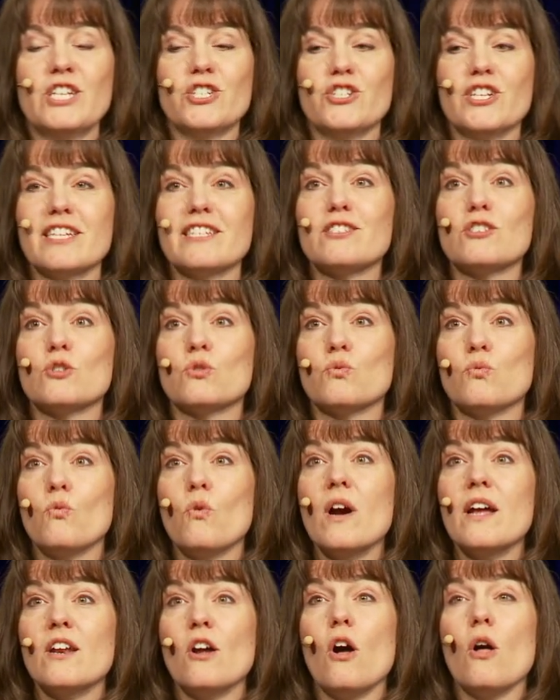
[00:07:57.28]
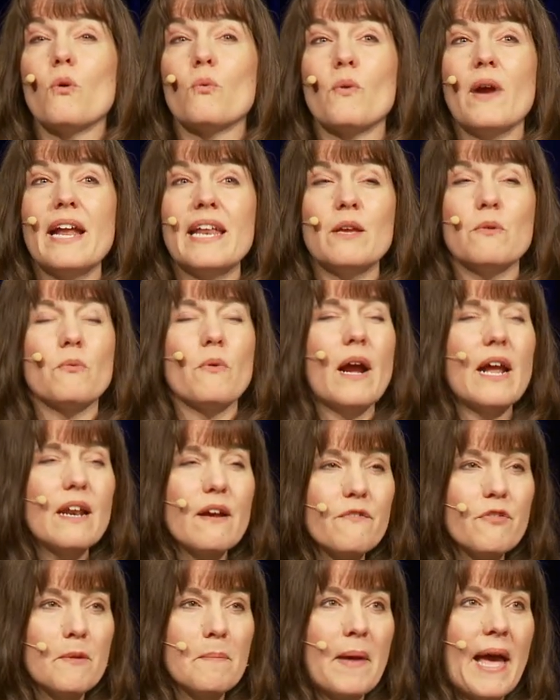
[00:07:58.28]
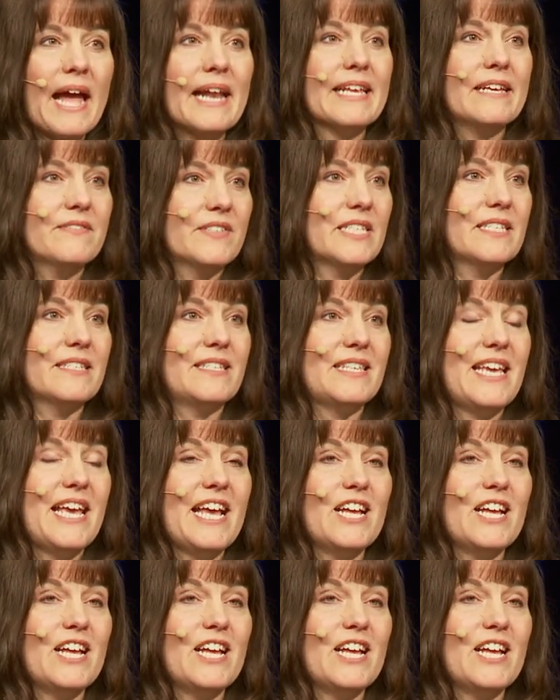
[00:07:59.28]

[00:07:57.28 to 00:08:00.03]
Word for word: Genesis 1 already right off the bat gives us the